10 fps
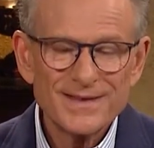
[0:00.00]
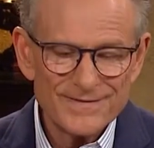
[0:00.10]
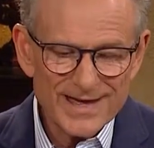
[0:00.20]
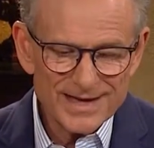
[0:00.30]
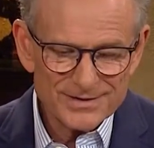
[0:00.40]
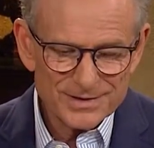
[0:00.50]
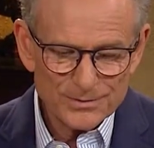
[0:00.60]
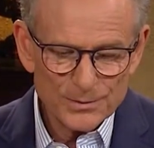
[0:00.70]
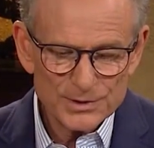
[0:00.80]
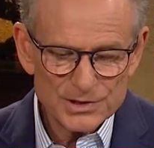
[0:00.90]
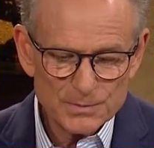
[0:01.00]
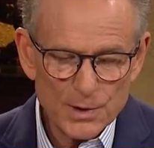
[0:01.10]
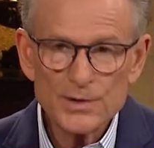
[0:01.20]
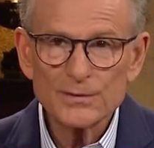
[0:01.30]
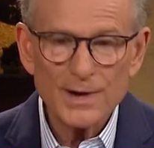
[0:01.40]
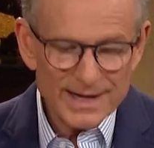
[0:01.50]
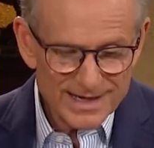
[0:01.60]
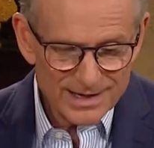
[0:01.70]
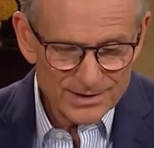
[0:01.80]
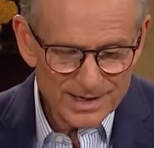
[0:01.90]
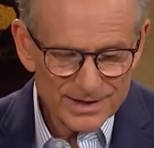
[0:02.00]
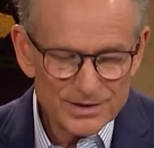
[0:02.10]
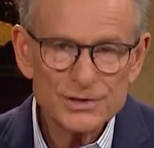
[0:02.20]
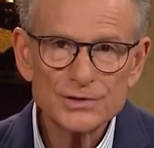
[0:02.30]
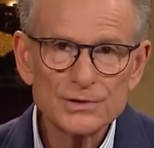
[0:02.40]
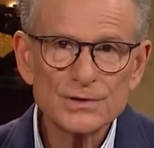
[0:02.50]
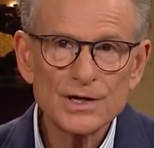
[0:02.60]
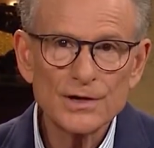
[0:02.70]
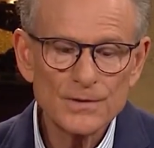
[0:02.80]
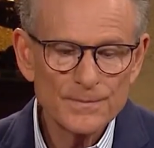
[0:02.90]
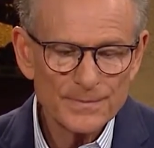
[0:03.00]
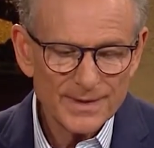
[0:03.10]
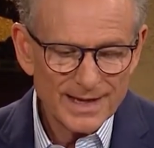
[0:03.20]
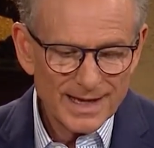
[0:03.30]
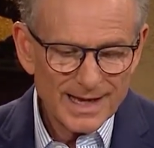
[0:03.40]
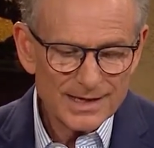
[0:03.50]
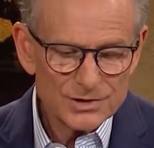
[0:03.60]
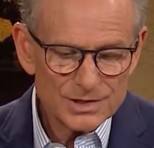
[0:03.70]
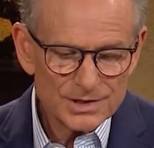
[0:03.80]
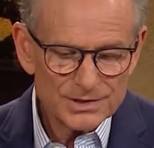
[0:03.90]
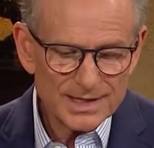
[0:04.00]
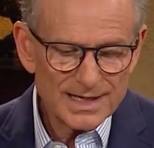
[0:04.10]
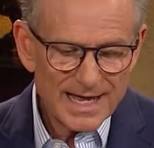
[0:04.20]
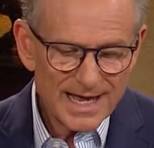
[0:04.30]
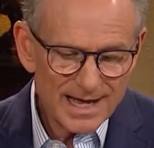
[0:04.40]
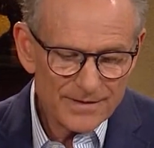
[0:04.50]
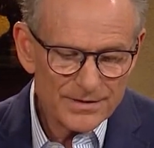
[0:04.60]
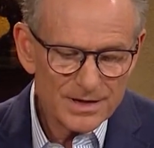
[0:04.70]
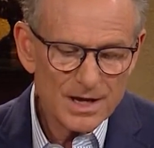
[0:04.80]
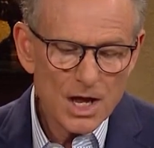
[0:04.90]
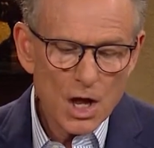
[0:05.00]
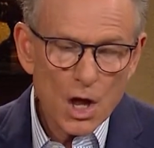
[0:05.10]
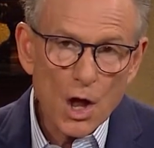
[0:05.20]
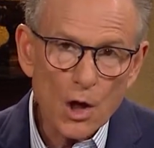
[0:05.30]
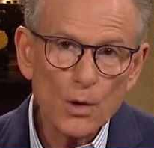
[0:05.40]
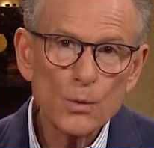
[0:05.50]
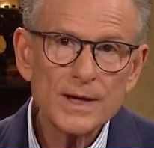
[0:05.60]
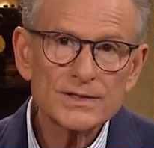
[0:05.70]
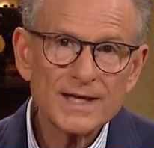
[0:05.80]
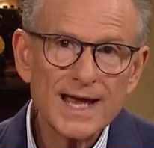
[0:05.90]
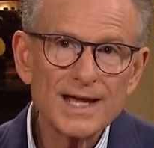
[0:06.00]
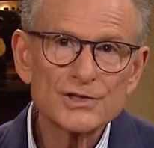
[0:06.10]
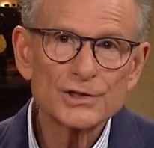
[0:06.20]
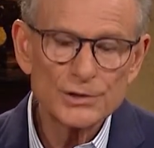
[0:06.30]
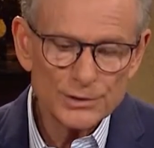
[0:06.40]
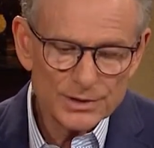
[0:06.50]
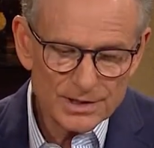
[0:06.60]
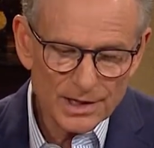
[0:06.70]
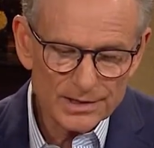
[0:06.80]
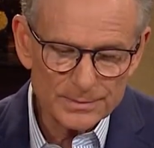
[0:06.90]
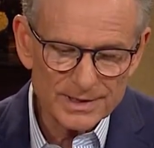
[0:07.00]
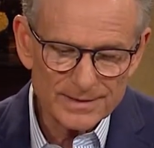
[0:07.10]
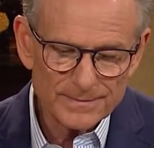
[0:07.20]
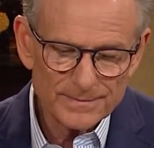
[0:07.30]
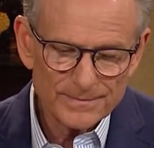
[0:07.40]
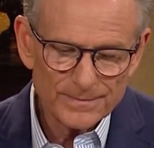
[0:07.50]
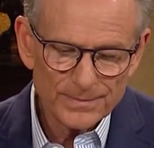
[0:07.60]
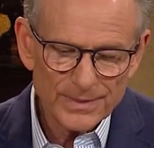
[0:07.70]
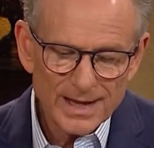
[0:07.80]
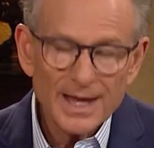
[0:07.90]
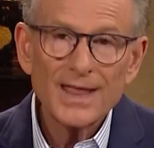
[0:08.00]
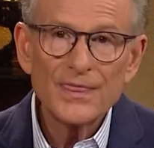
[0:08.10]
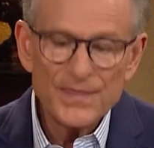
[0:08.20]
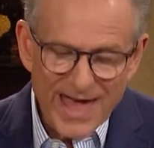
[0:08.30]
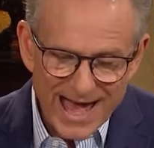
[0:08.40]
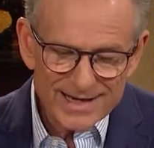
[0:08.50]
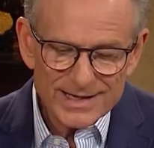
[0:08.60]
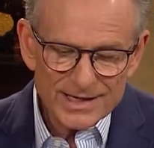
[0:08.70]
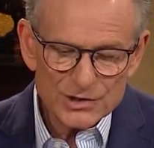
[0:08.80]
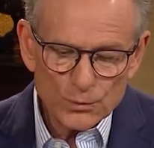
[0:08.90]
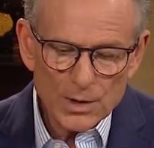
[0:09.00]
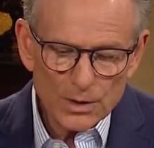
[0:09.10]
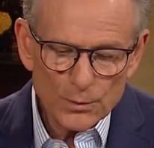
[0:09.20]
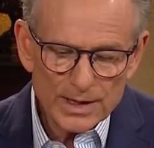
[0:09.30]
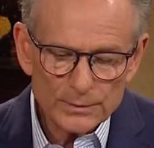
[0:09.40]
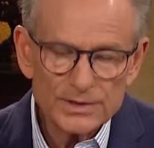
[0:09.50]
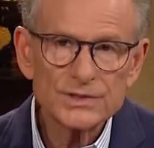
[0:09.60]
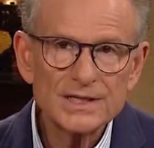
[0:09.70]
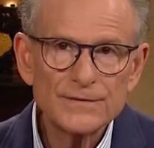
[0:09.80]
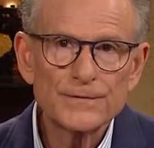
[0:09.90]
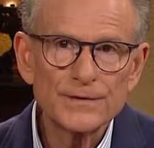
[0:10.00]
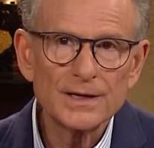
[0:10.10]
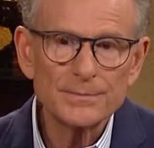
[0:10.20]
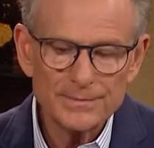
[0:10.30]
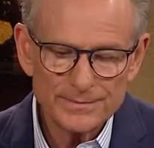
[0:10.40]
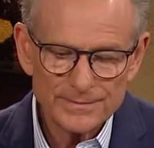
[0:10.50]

that was spoken right here in this studio. And she said, heaven always has a good economy. That is where we receive from.